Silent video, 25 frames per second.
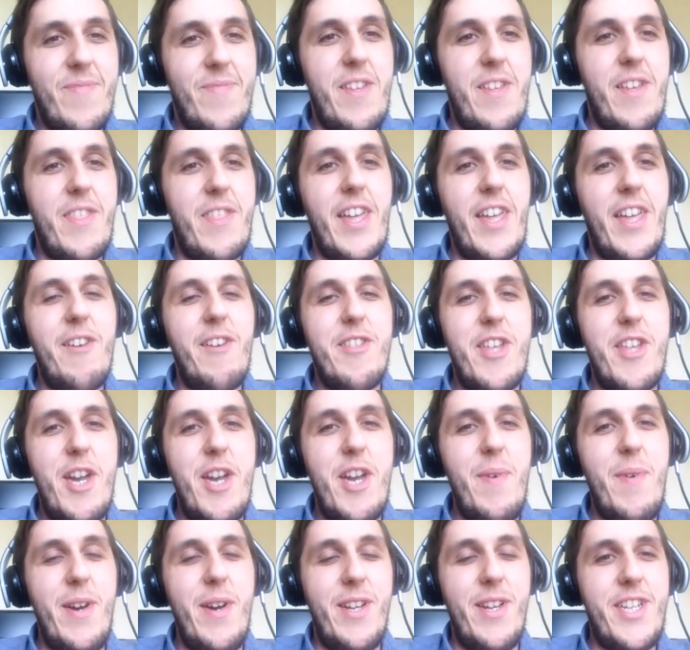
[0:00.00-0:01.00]
thank you so
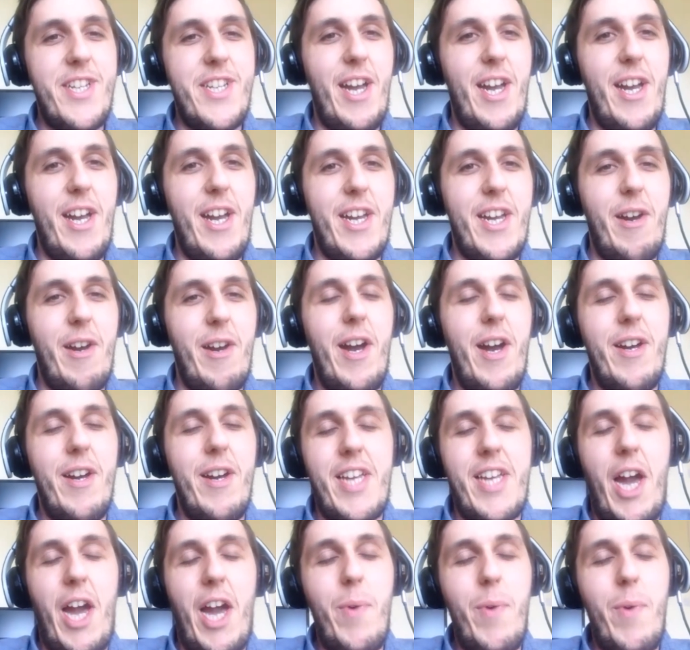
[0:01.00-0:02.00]
much.
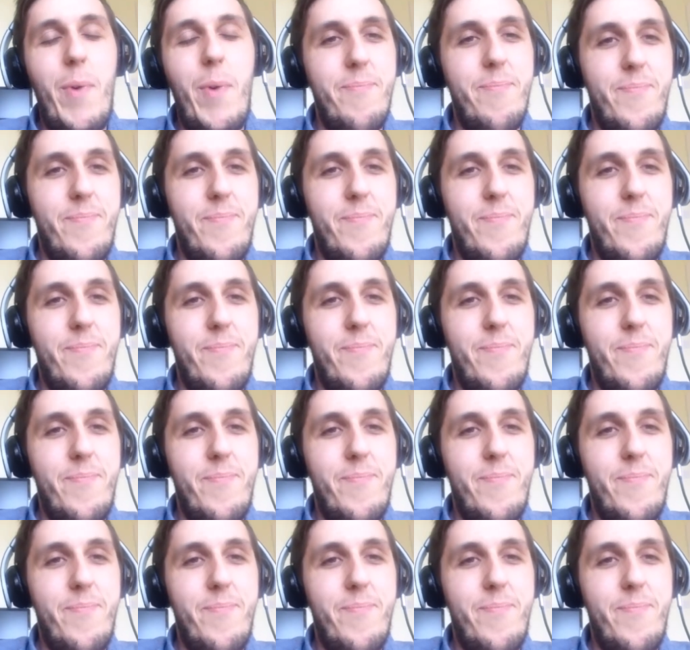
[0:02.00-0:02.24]
I can't wait.